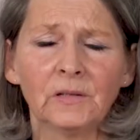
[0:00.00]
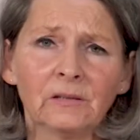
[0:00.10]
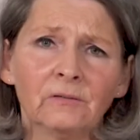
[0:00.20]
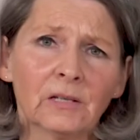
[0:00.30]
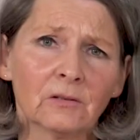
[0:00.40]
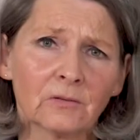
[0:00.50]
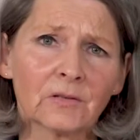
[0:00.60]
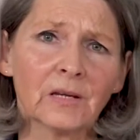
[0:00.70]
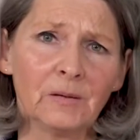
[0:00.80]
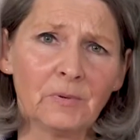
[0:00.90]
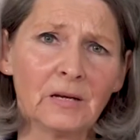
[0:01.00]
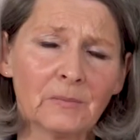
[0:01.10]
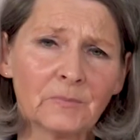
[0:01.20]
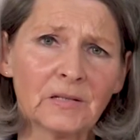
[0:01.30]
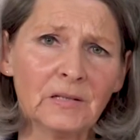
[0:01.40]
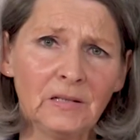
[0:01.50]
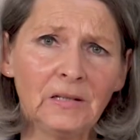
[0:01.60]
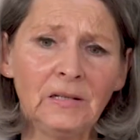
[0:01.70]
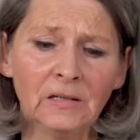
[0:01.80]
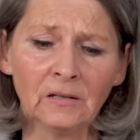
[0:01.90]
that also the development of
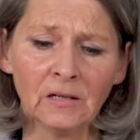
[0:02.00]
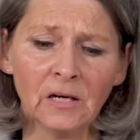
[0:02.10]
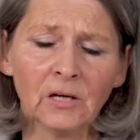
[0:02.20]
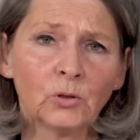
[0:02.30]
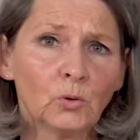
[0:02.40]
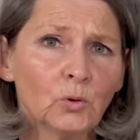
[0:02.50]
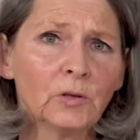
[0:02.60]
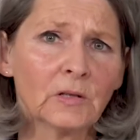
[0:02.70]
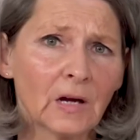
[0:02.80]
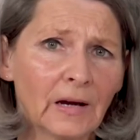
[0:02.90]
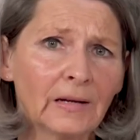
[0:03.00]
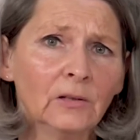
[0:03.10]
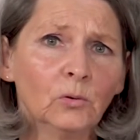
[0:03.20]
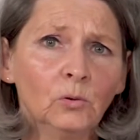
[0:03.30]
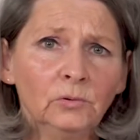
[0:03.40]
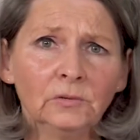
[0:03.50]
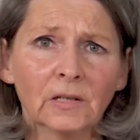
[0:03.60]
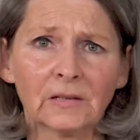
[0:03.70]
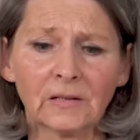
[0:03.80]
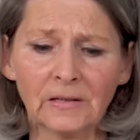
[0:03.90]
epilepsy can be caused
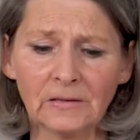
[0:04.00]
here